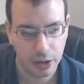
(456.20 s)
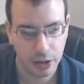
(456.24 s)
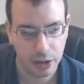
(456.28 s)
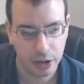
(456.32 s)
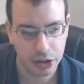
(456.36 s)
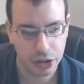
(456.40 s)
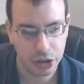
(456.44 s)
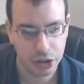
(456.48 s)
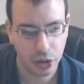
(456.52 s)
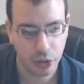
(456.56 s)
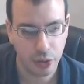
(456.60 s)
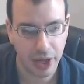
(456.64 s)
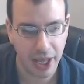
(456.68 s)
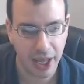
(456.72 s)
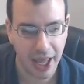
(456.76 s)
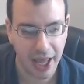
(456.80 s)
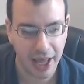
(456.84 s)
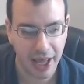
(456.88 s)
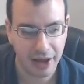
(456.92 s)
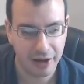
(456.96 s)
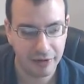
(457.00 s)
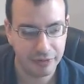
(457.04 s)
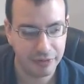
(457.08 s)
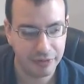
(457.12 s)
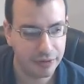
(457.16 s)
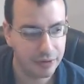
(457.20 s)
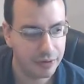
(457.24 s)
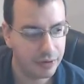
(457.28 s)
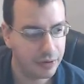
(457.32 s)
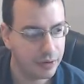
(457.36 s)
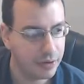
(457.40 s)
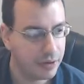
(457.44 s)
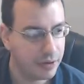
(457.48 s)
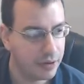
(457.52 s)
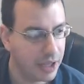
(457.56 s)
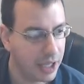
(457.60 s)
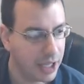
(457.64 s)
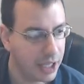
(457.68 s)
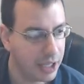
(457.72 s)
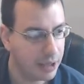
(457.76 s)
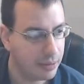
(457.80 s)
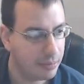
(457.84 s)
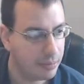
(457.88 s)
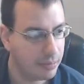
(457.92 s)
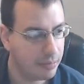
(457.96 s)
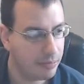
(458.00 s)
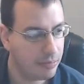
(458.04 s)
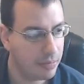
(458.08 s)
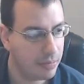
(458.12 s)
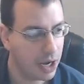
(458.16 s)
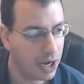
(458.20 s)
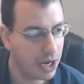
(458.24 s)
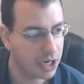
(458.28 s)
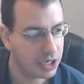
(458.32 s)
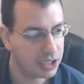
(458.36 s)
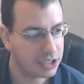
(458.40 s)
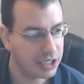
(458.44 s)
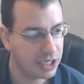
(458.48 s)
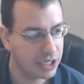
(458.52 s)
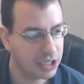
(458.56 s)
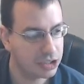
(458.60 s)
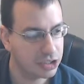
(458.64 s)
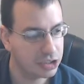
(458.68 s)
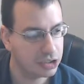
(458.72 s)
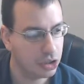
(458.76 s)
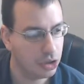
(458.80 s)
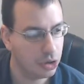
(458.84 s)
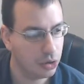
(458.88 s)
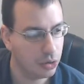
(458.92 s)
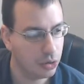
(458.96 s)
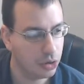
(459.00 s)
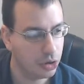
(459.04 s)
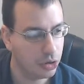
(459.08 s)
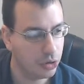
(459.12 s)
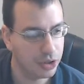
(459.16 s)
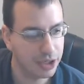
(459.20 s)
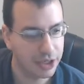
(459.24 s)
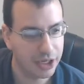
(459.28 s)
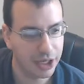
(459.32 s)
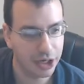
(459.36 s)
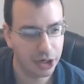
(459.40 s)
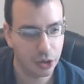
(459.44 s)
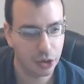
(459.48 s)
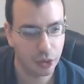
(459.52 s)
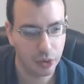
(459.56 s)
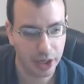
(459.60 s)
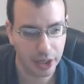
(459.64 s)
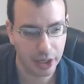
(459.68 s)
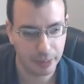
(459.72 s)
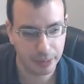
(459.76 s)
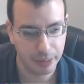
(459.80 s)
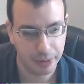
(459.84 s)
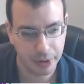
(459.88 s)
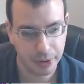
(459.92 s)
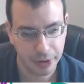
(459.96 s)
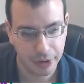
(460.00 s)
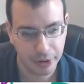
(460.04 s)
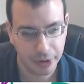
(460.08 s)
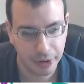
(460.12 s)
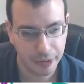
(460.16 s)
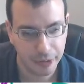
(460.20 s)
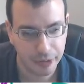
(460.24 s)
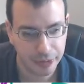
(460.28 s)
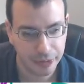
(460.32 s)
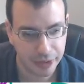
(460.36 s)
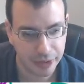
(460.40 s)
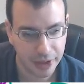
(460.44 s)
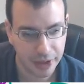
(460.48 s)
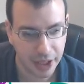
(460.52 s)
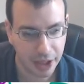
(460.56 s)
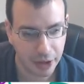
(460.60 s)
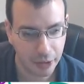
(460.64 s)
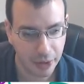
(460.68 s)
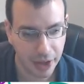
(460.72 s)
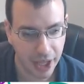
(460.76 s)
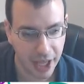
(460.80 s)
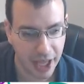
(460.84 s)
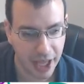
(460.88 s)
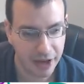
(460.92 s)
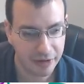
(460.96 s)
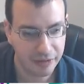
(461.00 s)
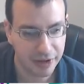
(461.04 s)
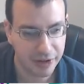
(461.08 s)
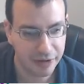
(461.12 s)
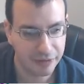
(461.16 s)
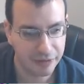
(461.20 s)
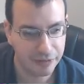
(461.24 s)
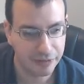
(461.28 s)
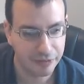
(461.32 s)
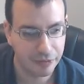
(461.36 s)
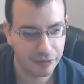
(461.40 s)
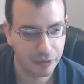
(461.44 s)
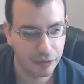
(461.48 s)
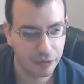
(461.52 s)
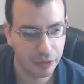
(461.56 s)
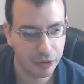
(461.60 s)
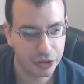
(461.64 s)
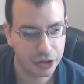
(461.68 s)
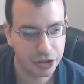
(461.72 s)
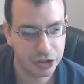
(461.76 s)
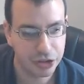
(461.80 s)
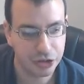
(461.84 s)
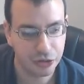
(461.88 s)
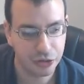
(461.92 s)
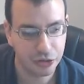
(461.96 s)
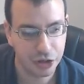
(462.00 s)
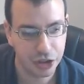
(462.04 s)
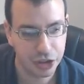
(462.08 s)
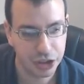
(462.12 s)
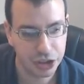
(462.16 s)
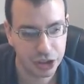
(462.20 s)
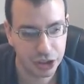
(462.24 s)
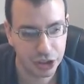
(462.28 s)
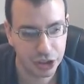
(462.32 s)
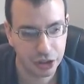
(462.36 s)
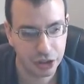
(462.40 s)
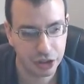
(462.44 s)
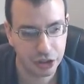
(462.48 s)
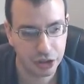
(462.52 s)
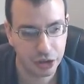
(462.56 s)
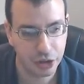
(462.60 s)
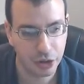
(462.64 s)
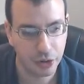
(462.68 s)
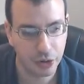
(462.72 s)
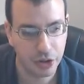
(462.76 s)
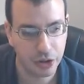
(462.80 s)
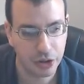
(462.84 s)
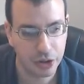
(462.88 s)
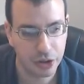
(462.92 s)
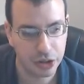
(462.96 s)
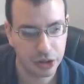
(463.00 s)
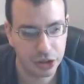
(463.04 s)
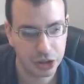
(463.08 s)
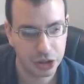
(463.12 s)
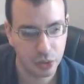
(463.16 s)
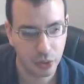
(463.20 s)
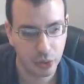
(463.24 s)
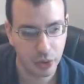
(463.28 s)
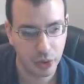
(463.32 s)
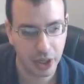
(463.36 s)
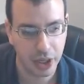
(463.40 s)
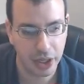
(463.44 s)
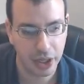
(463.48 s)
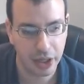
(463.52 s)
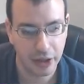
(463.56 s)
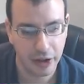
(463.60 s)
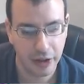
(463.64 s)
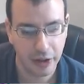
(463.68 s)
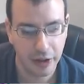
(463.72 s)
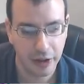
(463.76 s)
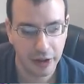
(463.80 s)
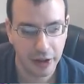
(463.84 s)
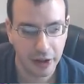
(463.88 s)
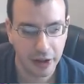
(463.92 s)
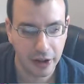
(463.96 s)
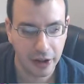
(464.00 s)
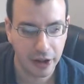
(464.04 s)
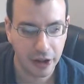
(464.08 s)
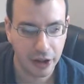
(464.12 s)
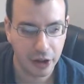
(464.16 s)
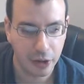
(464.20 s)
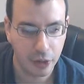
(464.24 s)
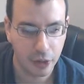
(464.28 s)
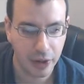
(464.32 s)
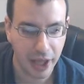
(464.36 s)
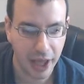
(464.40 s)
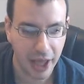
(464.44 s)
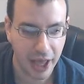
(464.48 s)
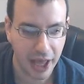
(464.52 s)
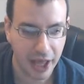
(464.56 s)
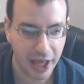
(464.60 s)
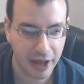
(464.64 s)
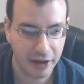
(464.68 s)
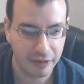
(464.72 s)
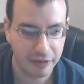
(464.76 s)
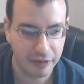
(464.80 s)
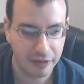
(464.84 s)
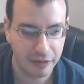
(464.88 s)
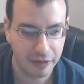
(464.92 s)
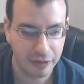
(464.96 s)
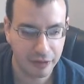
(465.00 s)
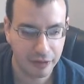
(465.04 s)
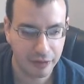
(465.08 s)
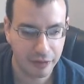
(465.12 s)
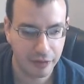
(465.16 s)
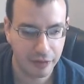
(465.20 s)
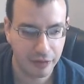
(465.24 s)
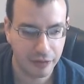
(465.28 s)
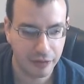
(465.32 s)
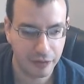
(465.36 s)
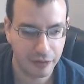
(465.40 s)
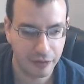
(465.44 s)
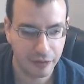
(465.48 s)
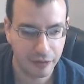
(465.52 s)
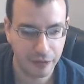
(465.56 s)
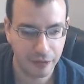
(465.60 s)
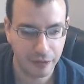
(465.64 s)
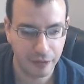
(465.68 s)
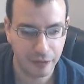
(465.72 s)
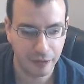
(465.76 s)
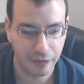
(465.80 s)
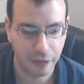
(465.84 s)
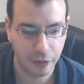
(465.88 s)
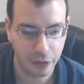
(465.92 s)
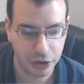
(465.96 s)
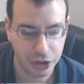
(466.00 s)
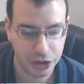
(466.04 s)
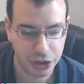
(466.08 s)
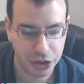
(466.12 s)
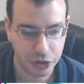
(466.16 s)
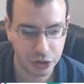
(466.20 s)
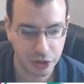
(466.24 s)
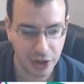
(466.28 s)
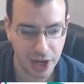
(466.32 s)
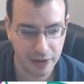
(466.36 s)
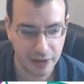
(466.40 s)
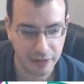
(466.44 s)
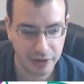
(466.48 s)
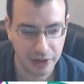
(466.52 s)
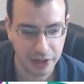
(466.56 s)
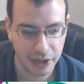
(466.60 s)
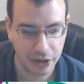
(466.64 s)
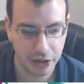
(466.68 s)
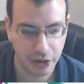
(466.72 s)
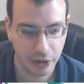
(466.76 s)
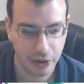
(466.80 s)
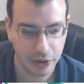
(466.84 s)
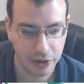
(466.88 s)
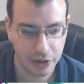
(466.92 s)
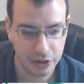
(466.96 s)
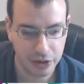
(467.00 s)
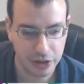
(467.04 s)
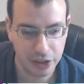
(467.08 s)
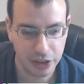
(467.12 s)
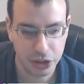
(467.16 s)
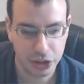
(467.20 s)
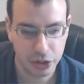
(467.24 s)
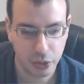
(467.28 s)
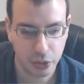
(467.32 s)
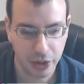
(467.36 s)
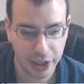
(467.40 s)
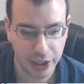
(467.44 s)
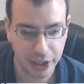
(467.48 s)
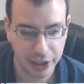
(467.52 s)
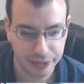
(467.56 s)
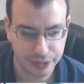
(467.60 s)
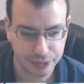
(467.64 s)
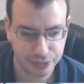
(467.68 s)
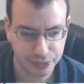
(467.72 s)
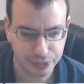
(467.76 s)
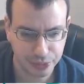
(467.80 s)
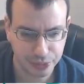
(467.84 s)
So we have a box like so going down a ramp. And we have a force friction going this way. We have force gravity going this way.